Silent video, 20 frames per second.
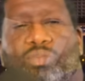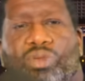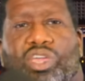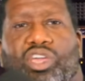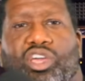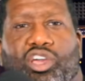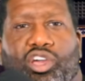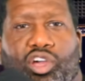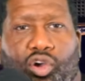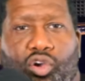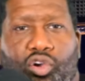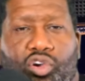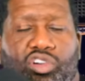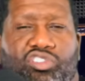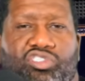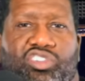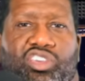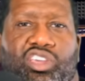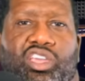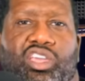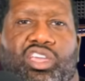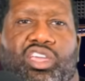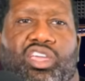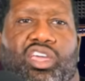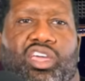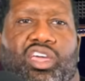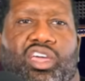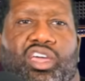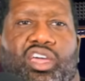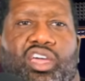be encouraging,
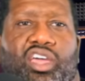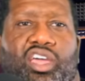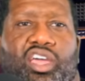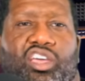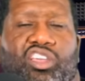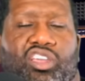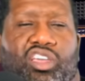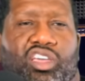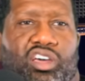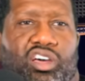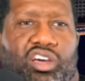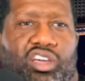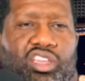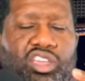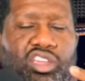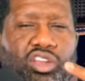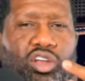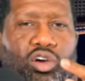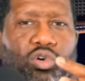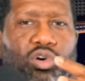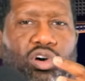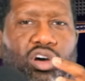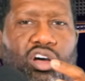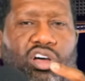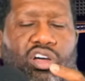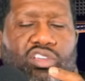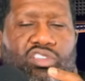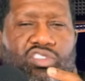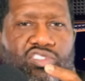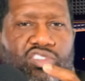you know, uh,
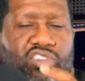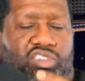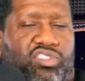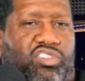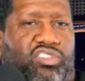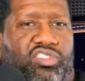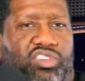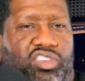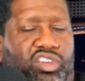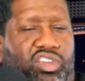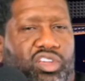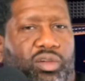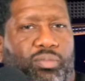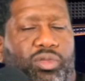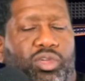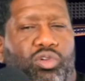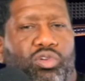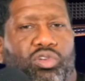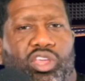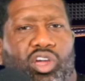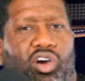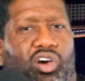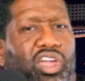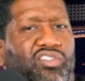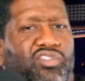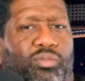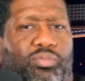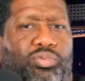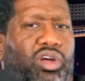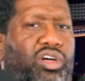uh, sisters in the community or
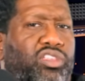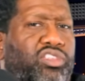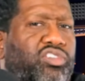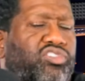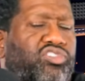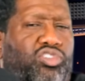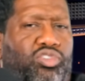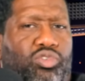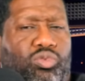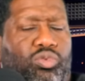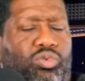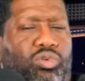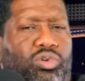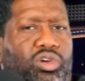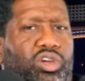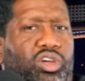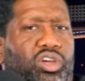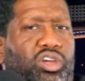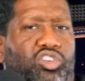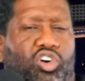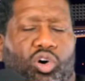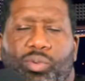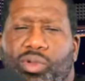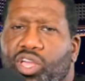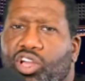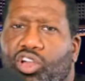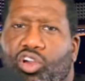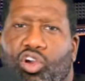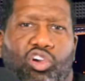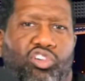even brothers too. Don't be
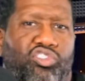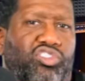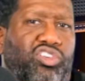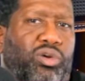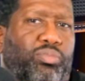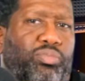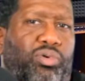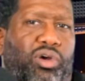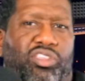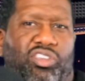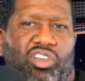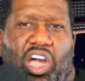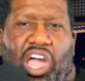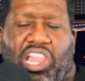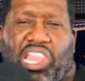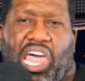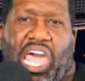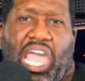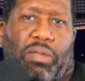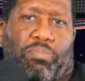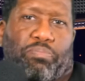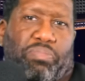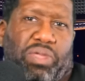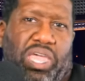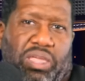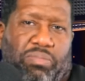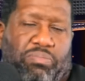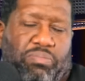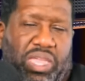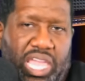encouraging a brother. I like
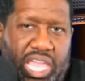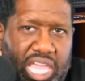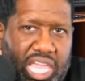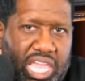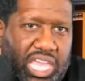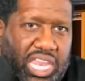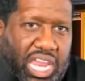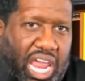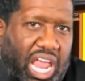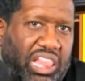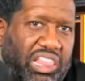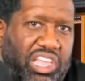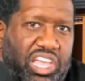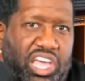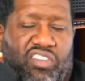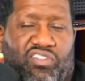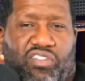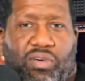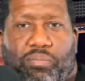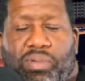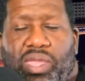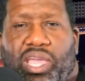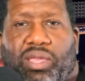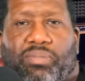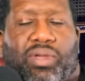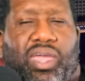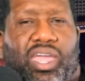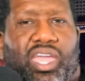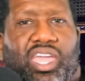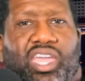big men. I love a big
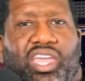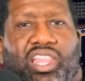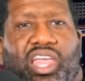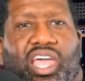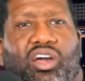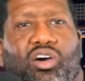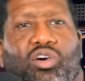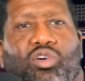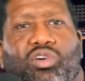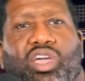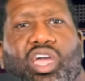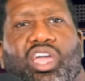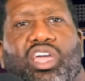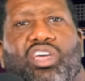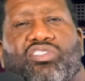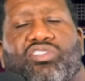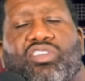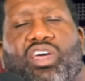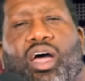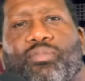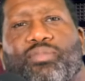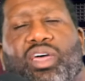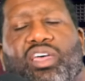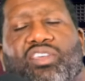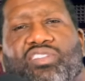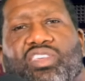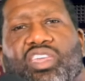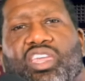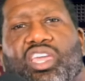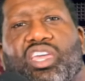man. Like, okay, I'm
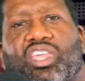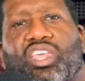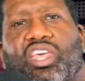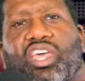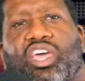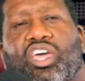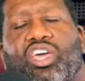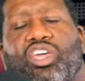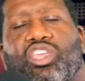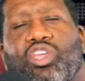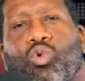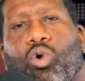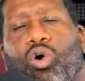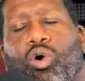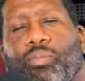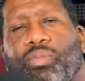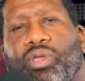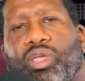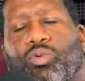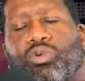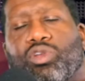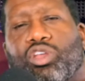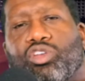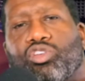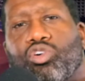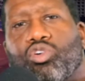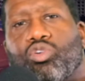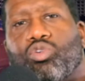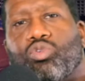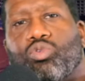not saying you won't be with a
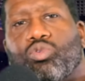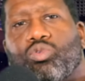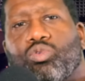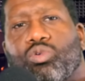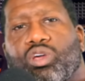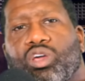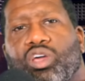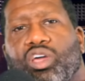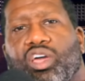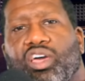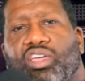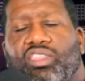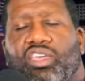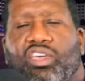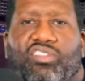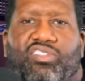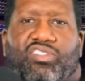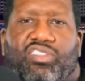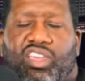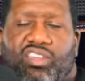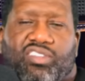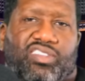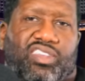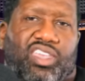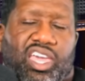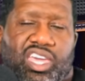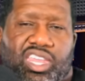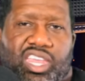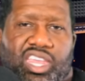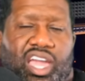dude that's stick
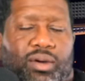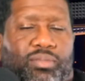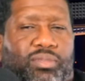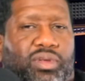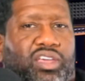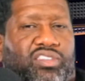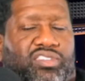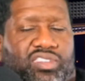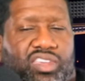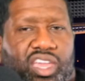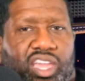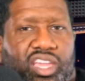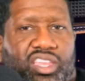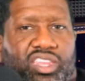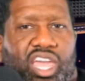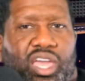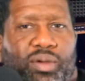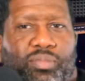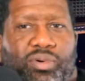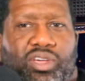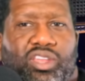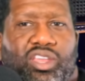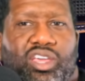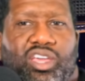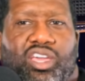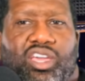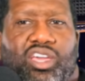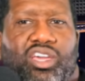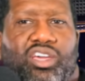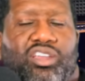skinny. I'm not saying that, but
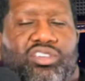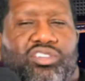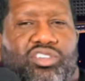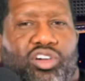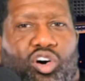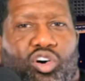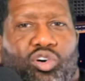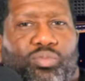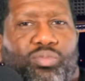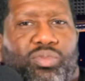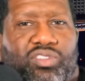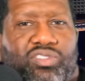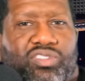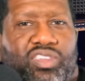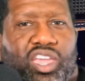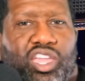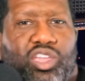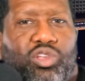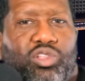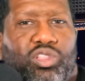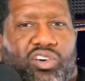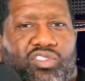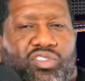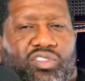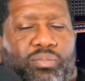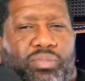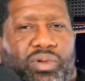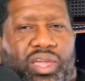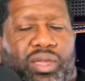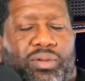don't be saying you love
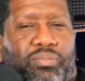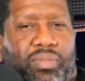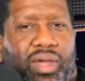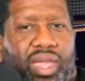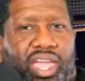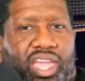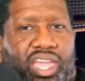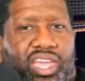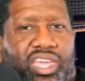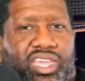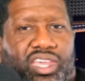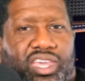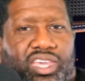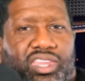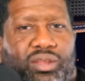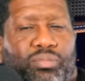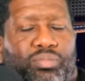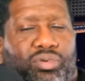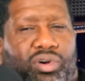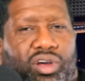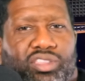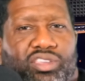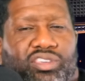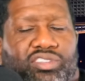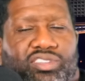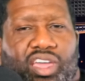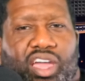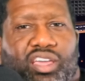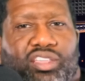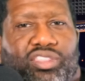a big man and the
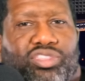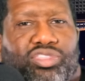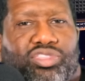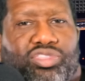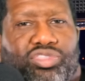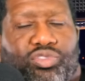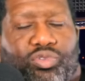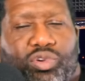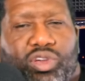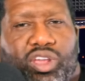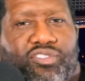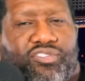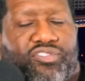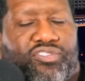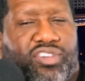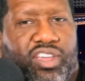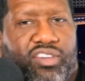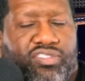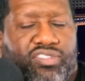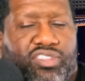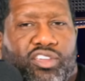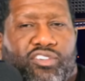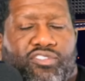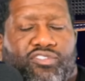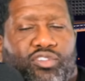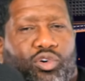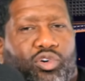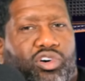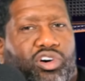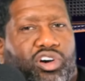brother's like 350,
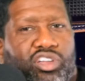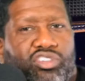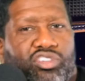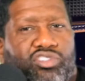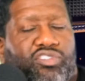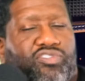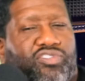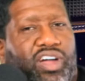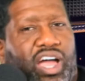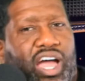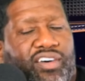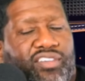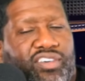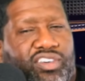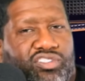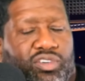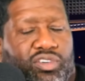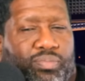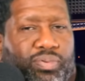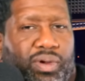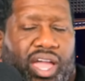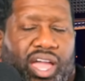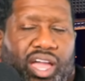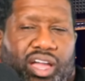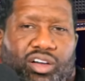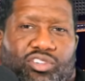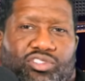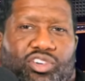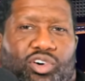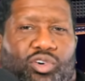400, 500
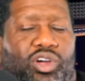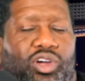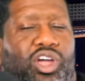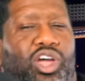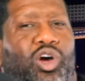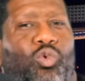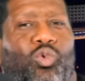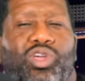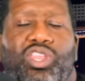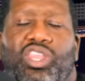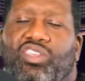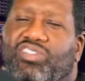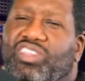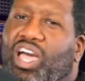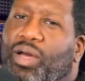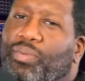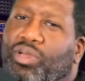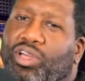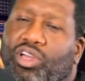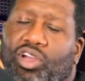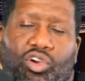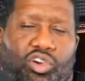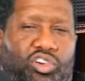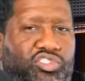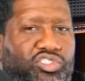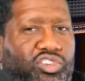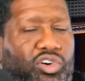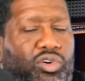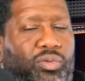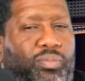pounds. Don't we need to stop
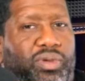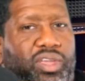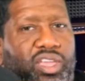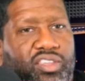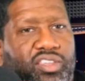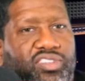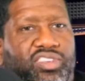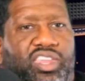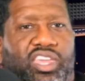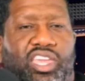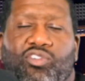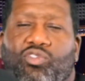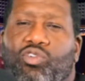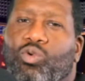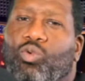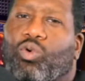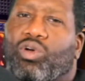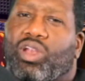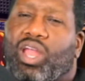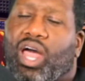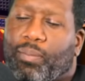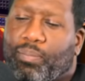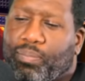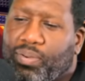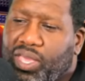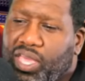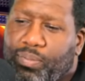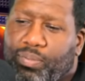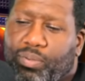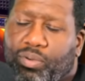encouraging obesity if we want our
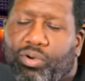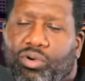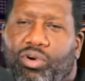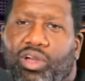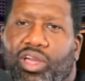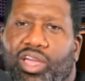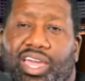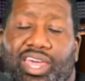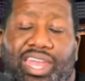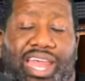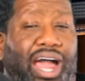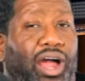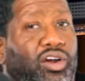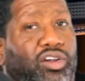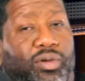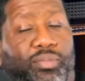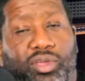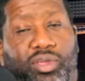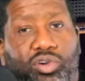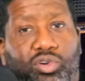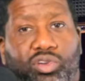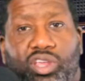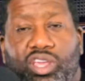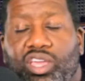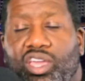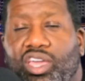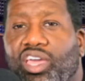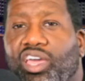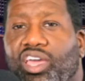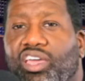people and our
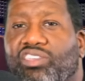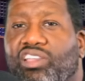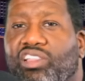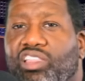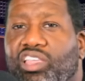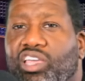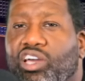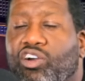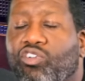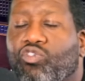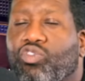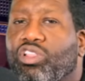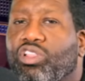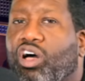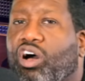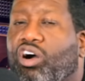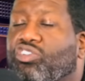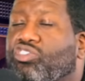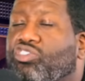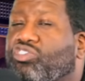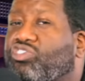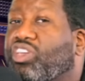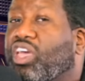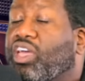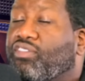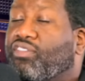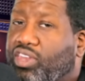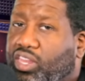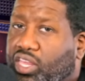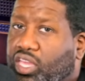community to live with
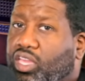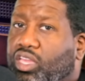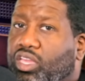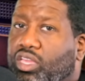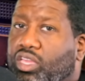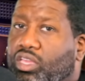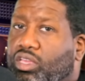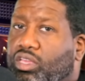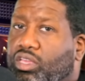longevity.